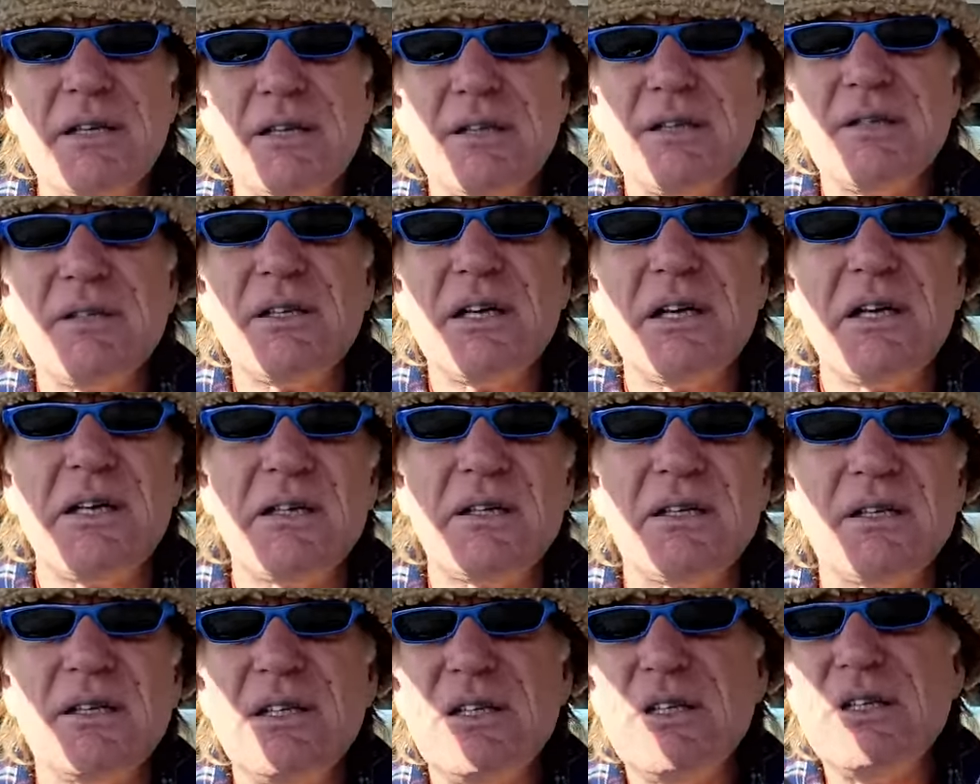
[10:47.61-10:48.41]
And
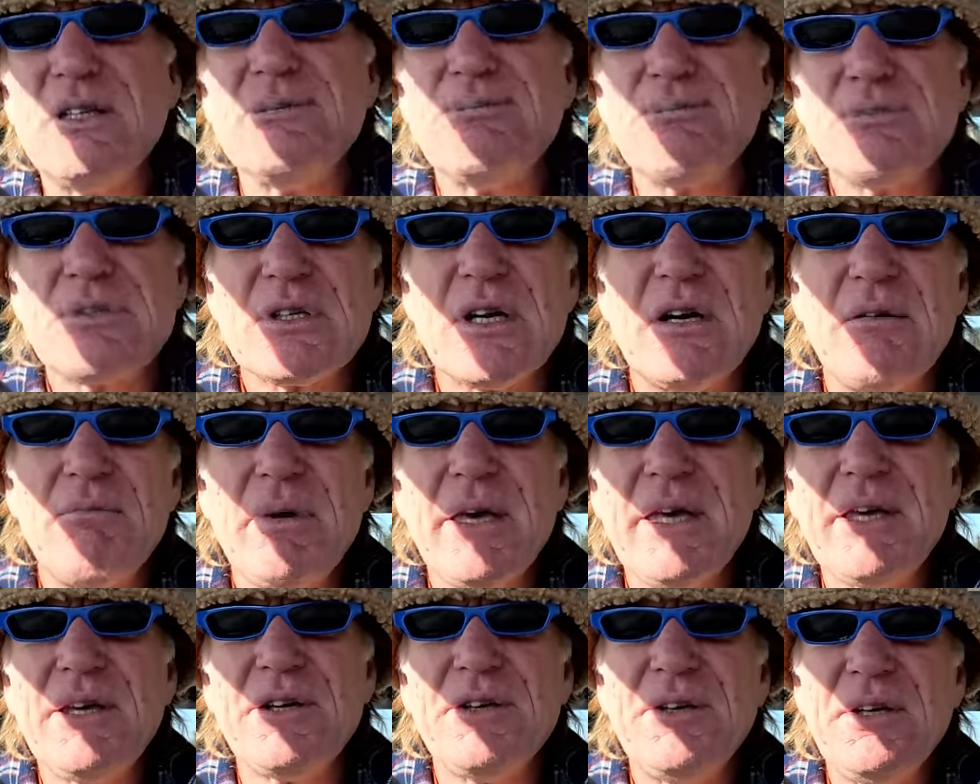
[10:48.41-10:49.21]
uh, so I'm
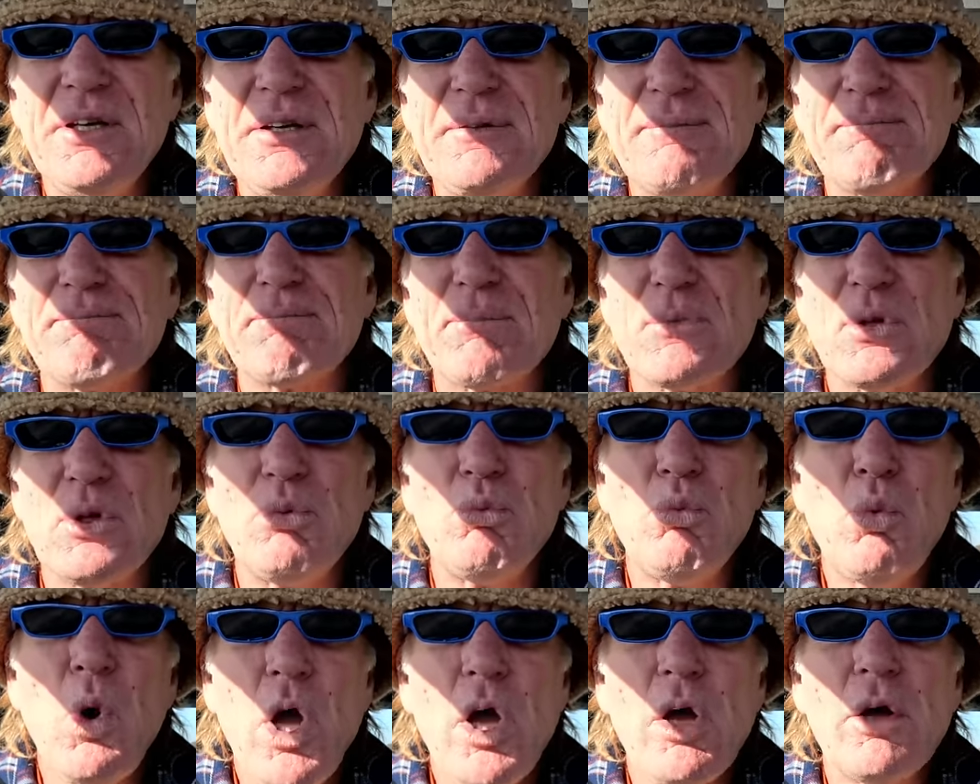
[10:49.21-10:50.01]
making it
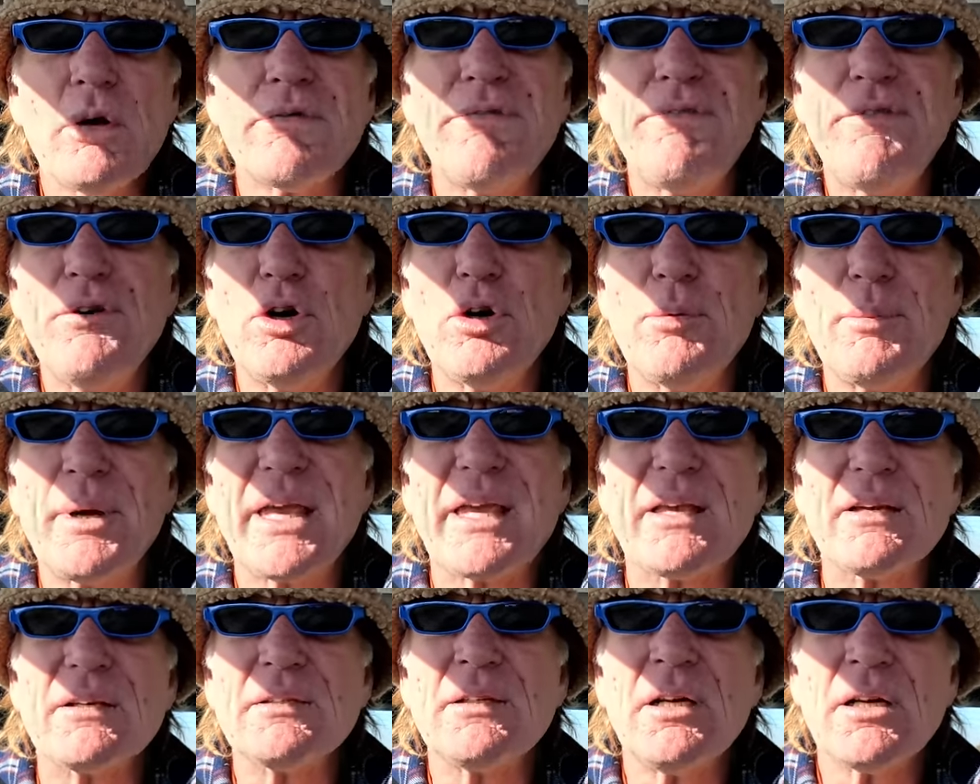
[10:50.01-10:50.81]
work for
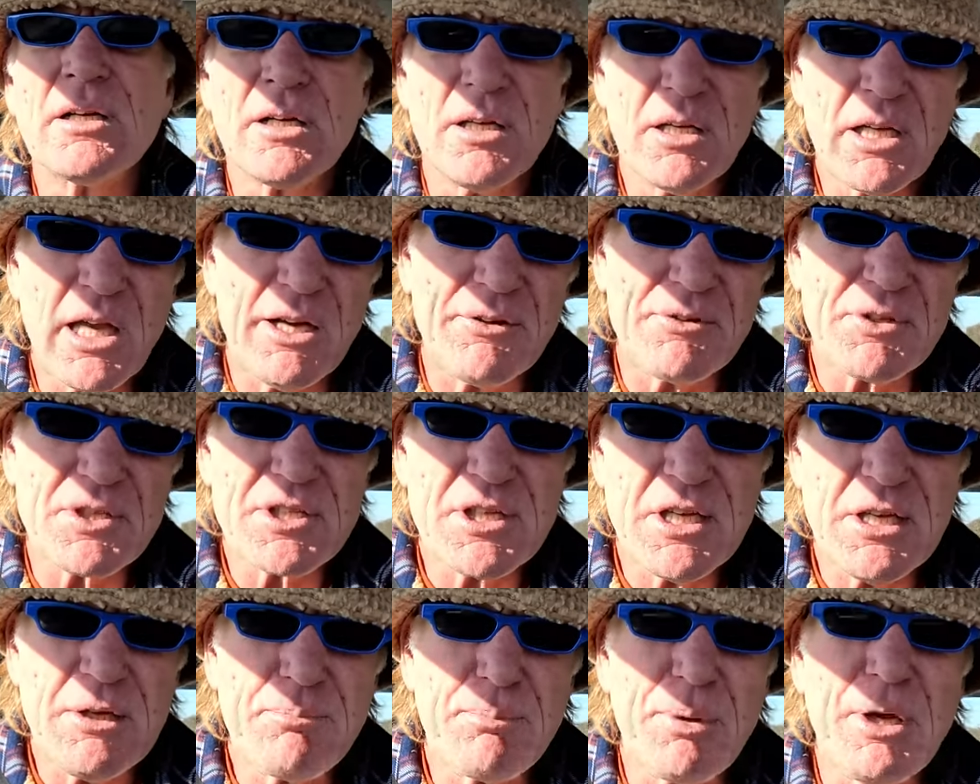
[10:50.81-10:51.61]
me. I can go and
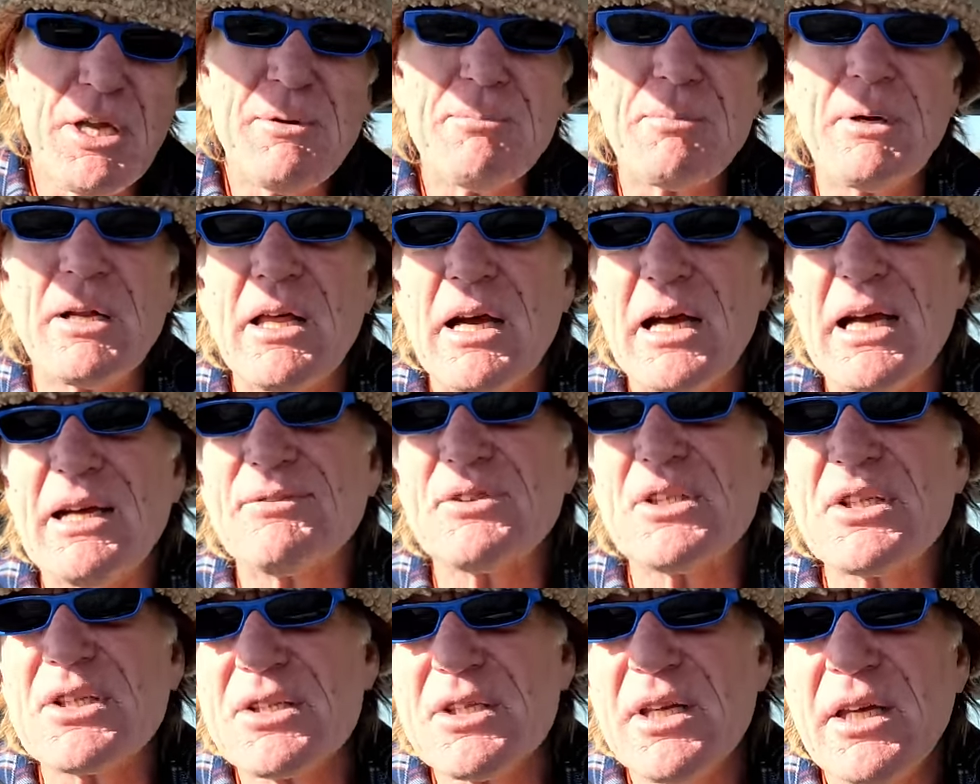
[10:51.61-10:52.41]
see people I
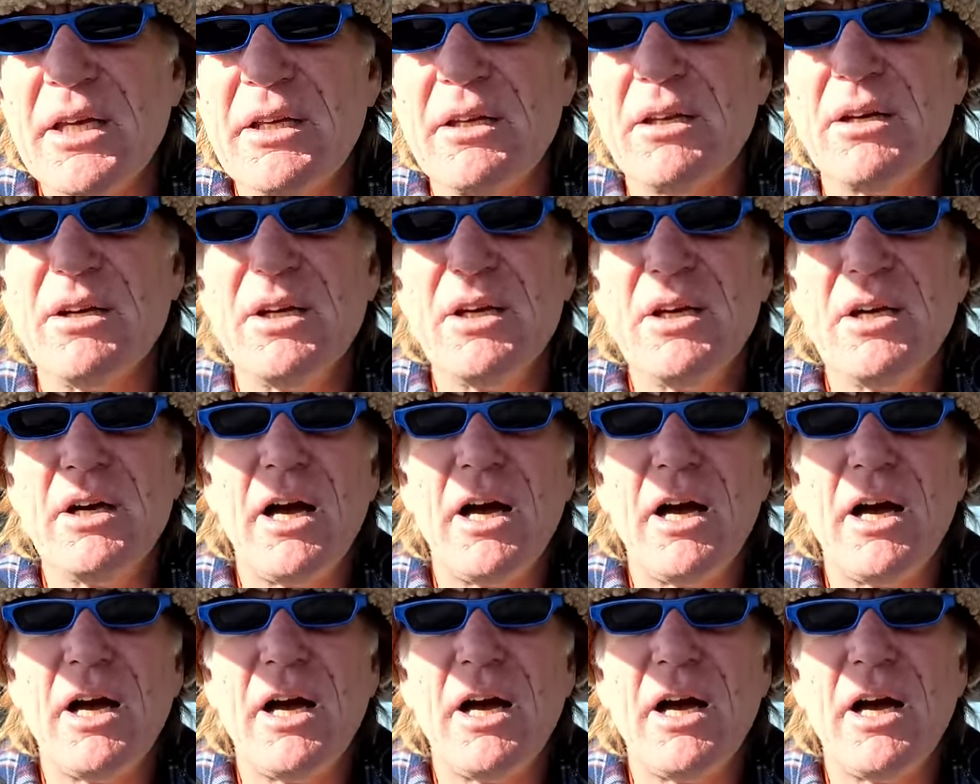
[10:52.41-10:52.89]
haven't seen.